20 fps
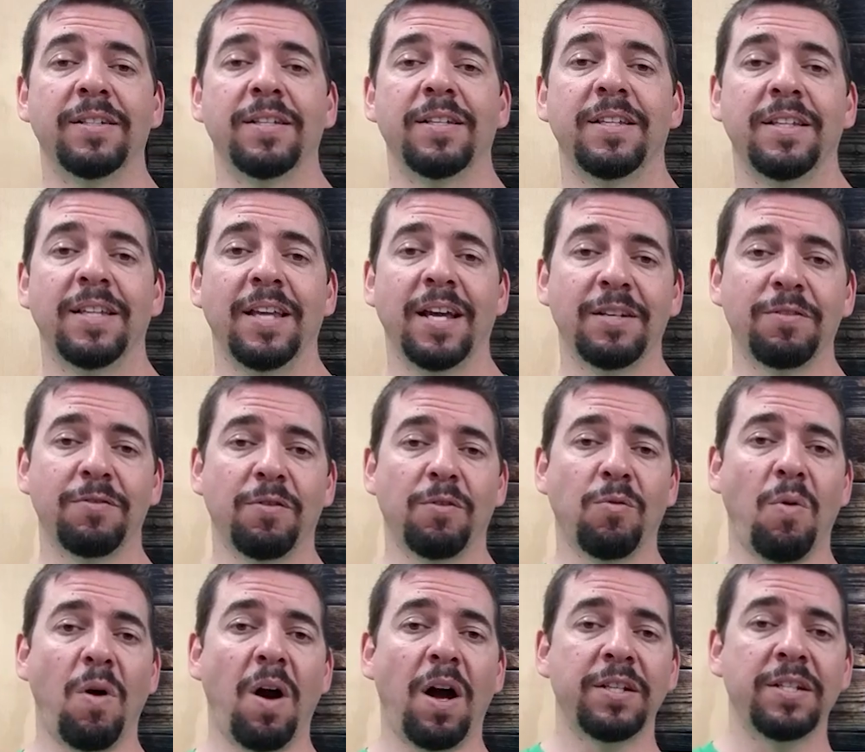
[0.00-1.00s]
Thanks for
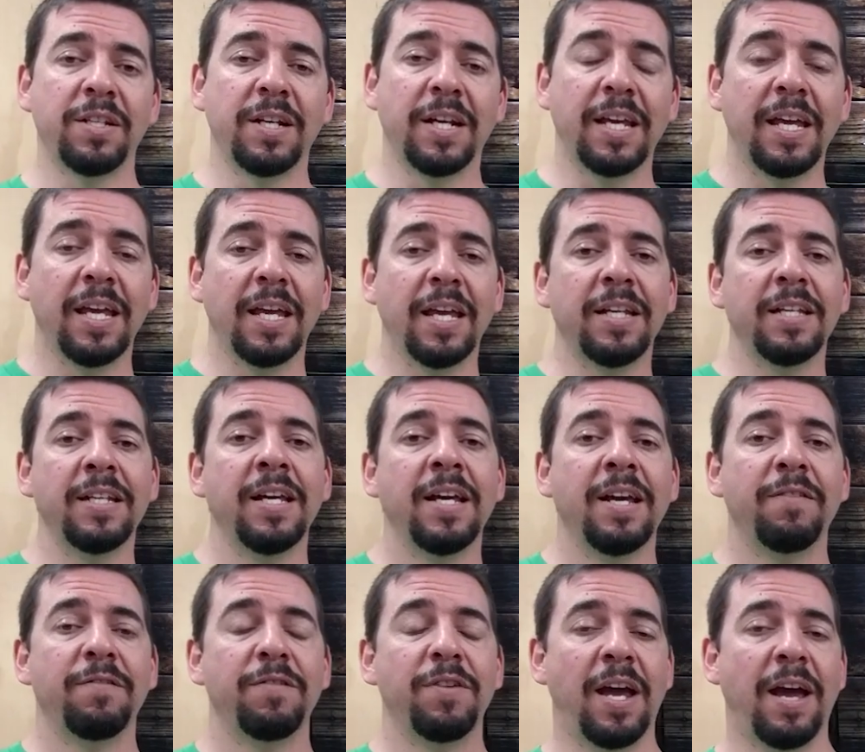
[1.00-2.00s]
watching again.
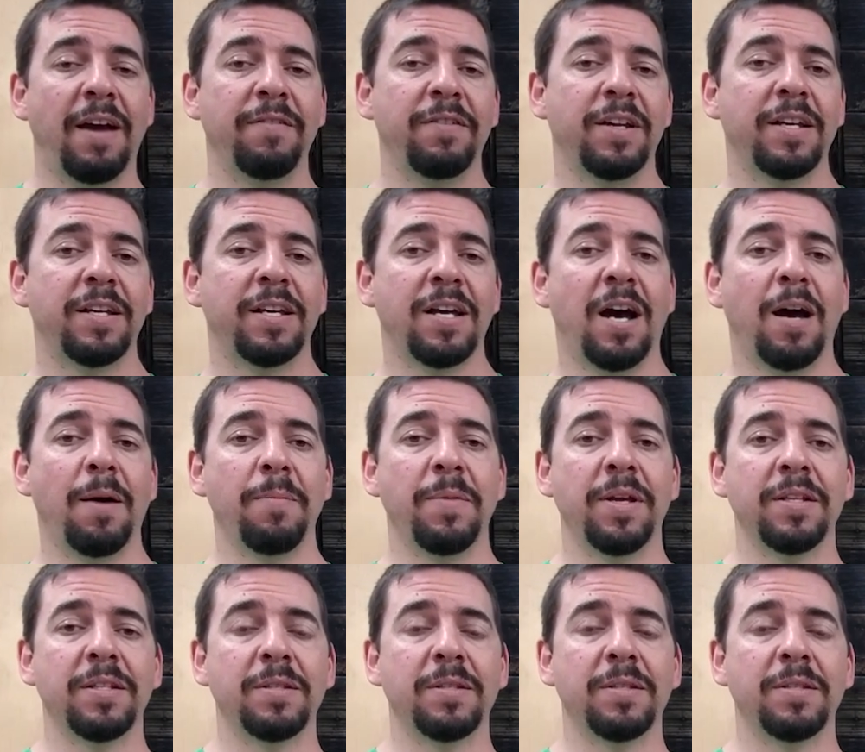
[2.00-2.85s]
If you have any comments,